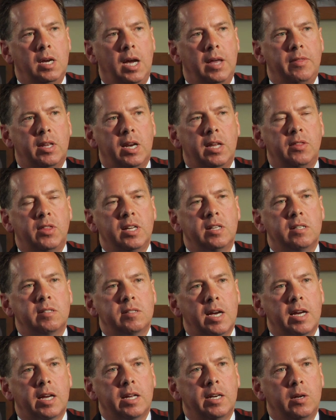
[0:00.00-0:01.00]
And then I think
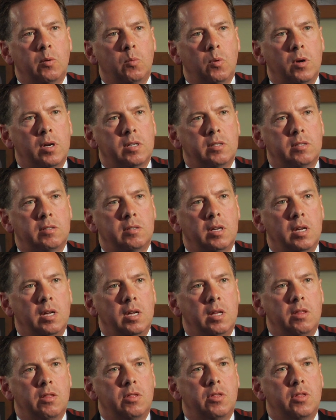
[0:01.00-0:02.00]
second, it was
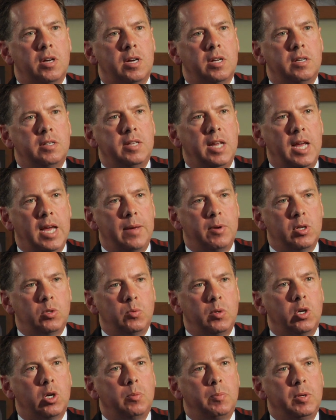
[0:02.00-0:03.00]
the damage
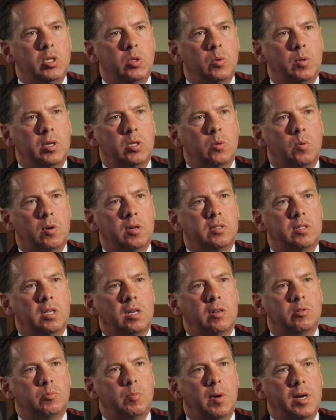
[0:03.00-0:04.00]
we could be doing to
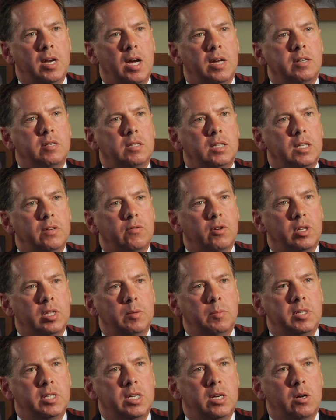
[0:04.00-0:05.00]
ourselves by not delivering
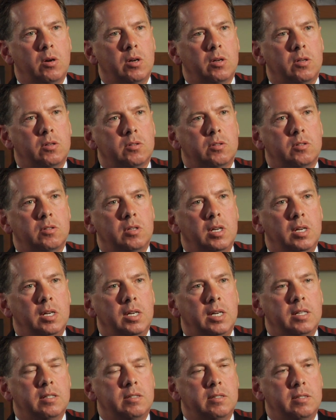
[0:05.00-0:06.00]
the materials
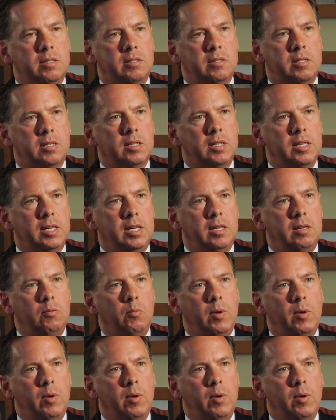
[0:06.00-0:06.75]
consistently.